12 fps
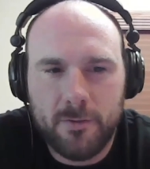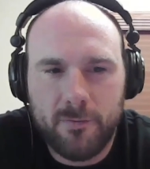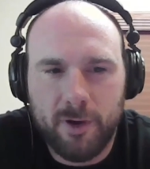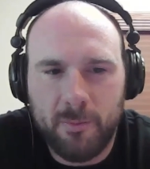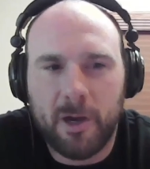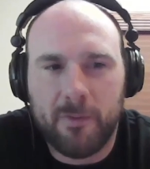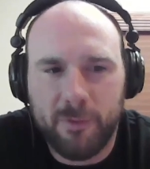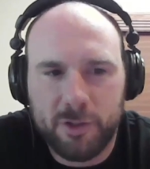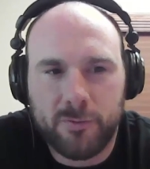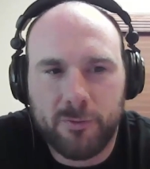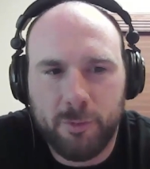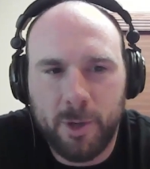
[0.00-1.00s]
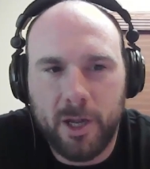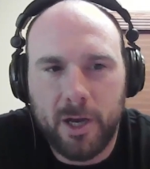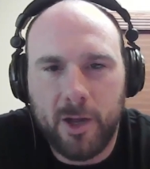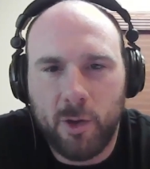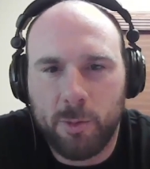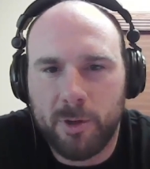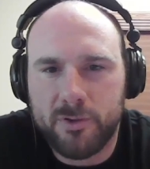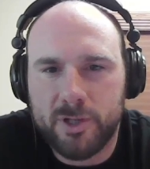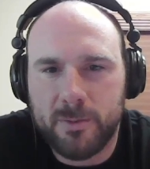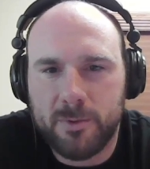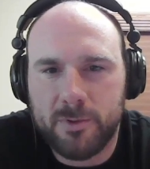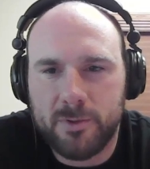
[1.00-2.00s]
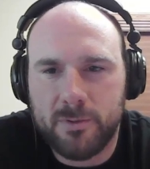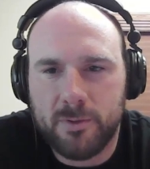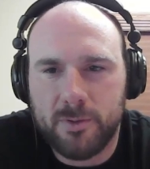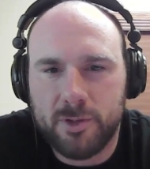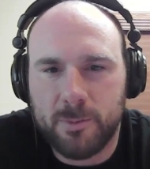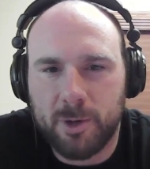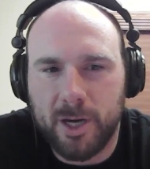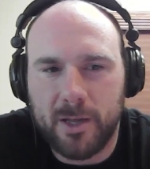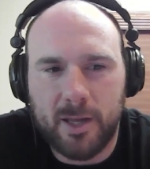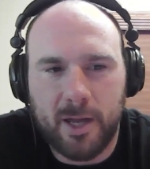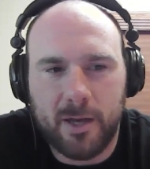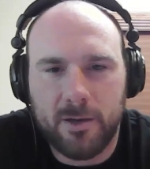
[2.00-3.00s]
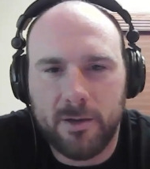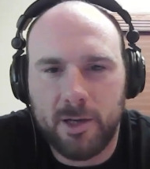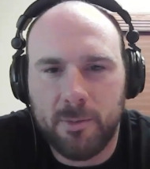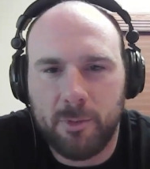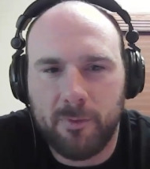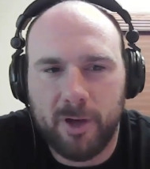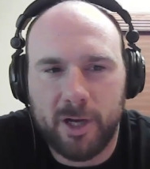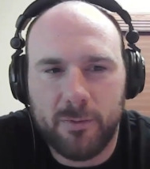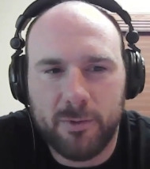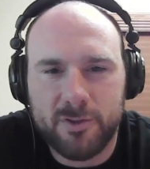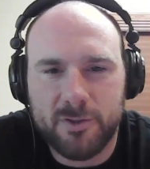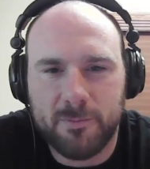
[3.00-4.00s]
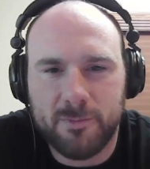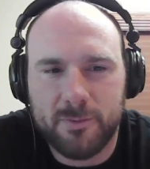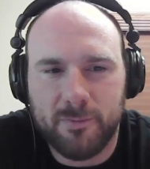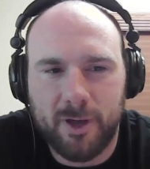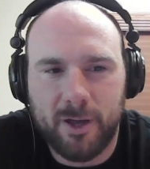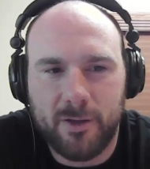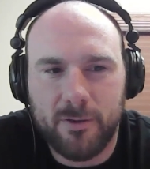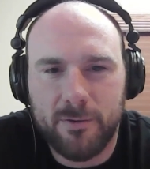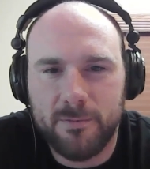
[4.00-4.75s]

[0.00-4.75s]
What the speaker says: very beneficial for me, and I hope I was able to reciprocate that and provide you with some value.